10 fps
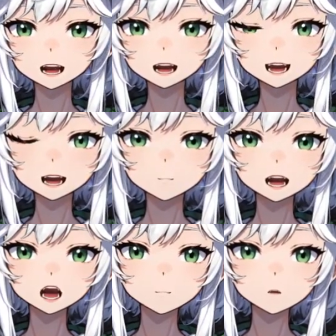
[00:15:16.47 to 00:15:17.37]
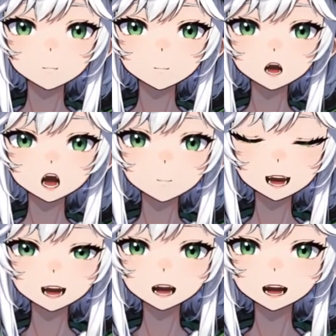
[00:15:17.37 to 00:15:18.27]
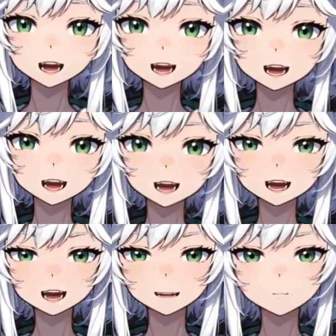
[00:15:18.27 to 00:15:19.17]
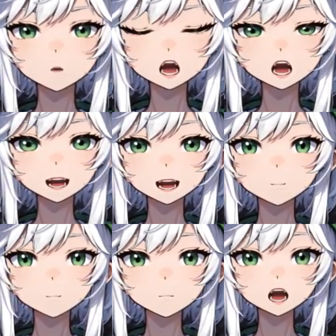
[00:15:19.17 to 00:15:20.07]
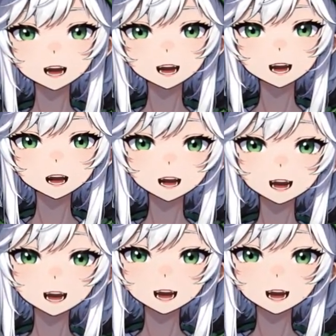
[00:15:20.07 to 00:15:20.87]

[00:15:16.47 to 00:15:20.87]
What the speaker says: and Bitcoin farm that literally takes the worry of money out of the game,